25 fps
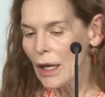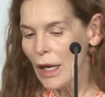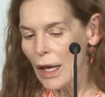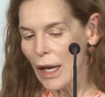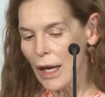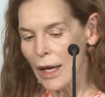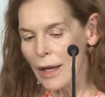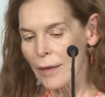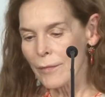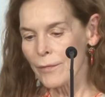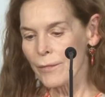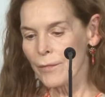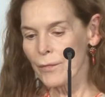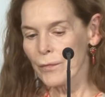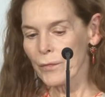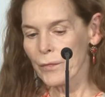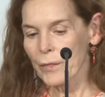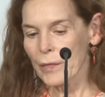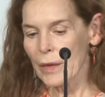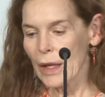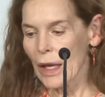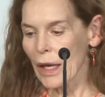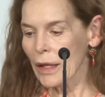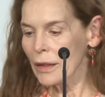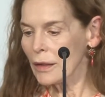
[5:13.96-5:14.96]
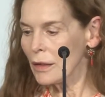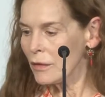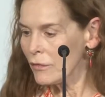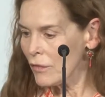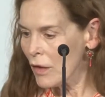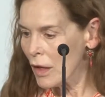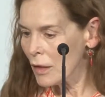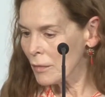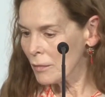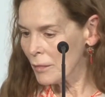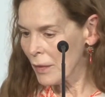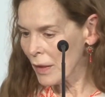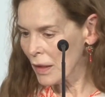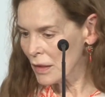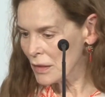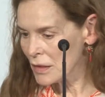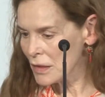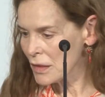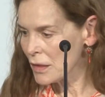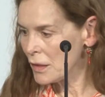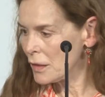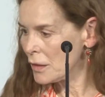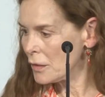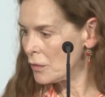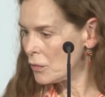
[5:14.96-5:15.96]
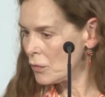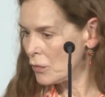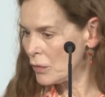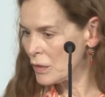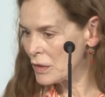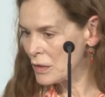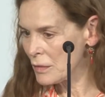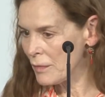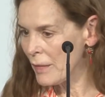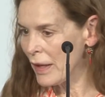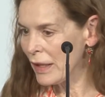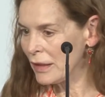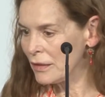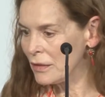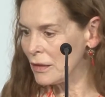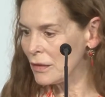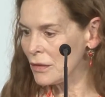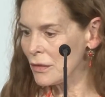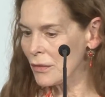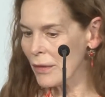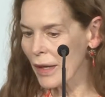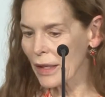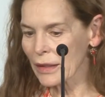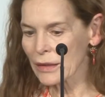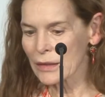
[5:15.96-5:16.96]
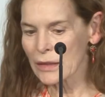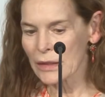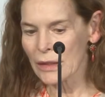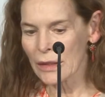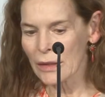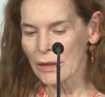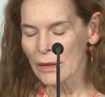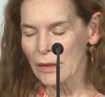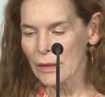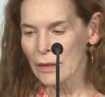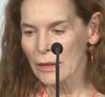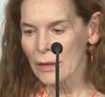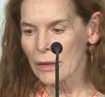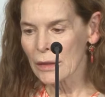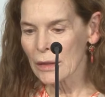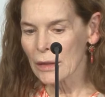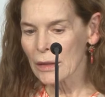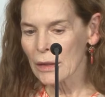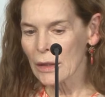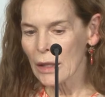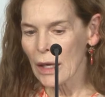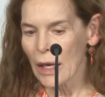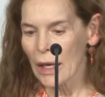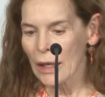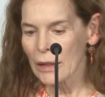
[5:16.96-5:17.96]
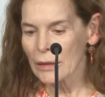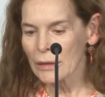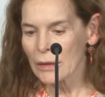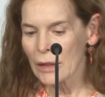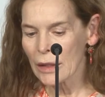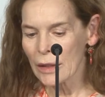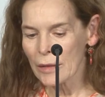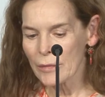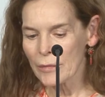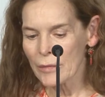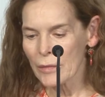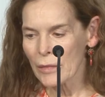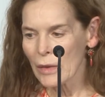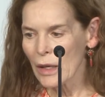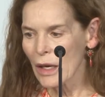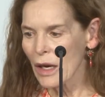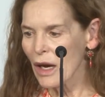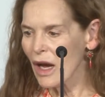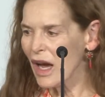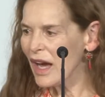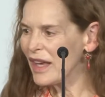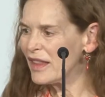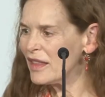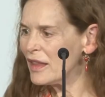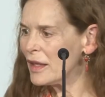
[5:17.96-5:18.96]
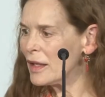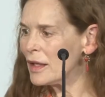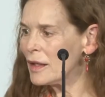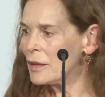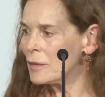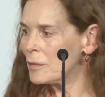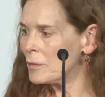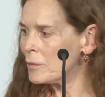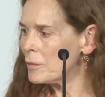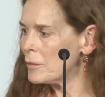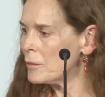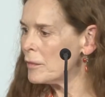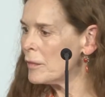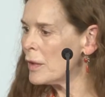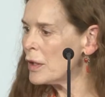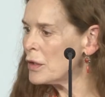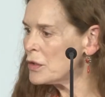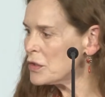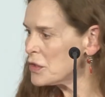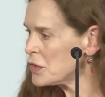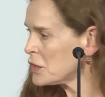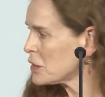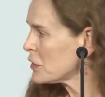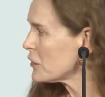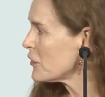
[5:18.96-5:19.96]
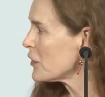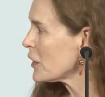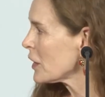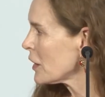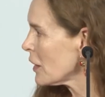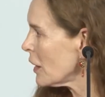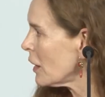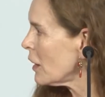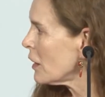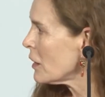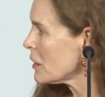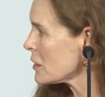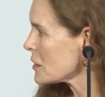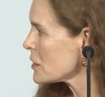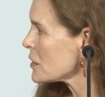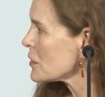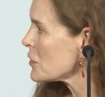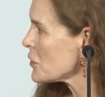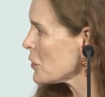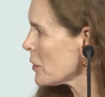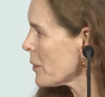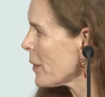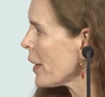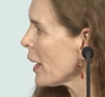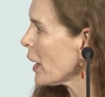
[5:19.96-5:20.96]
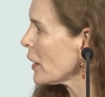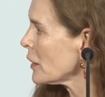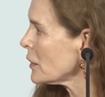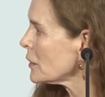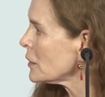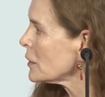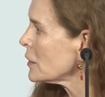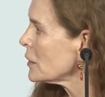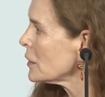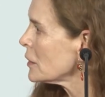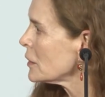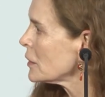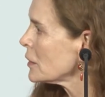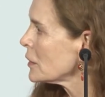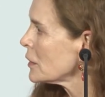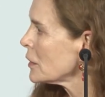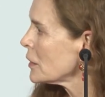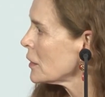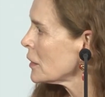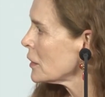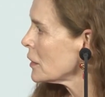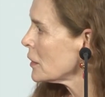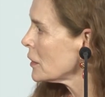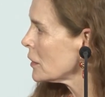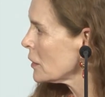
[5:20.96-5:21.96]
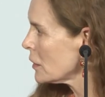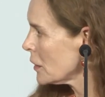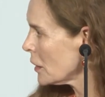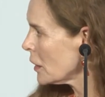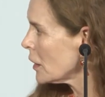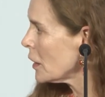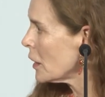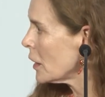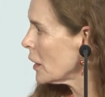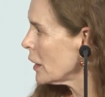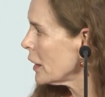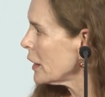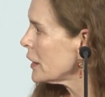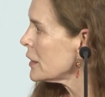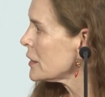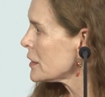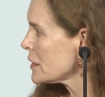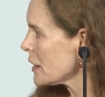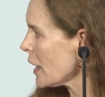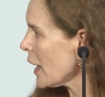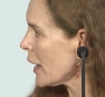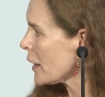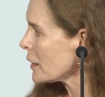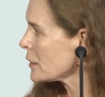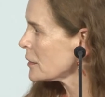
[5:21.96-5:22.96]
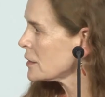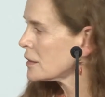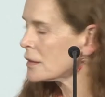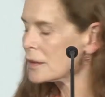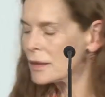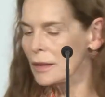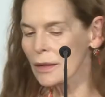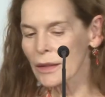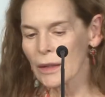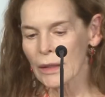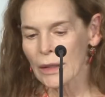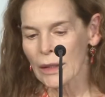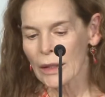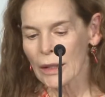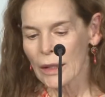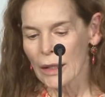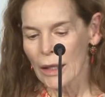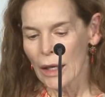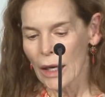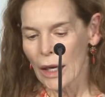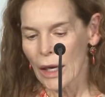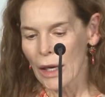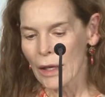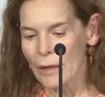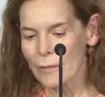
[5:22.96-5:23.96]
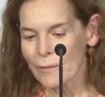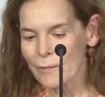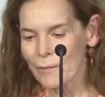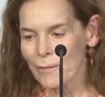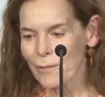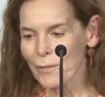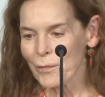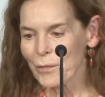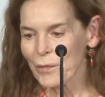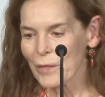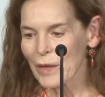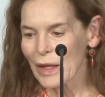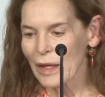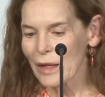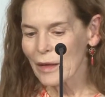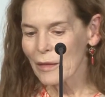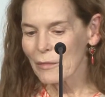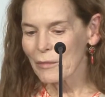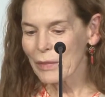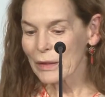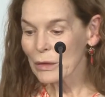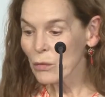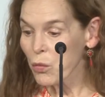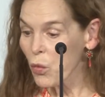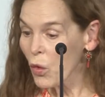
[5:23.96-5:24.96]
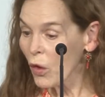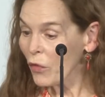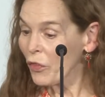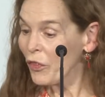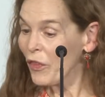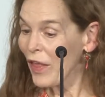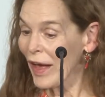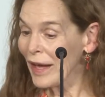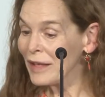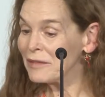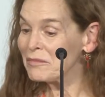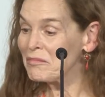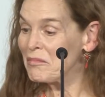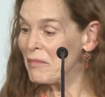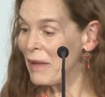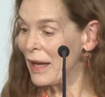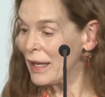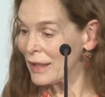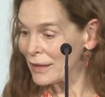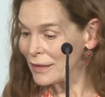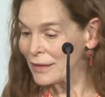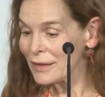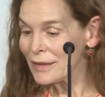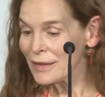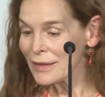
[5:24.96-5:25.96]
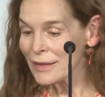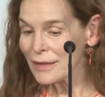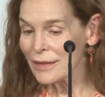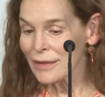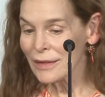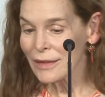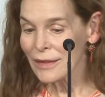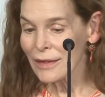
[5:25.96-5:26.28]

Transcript: And Ivan Passer was made the director. And I think most of the cast remained intact. But what that meant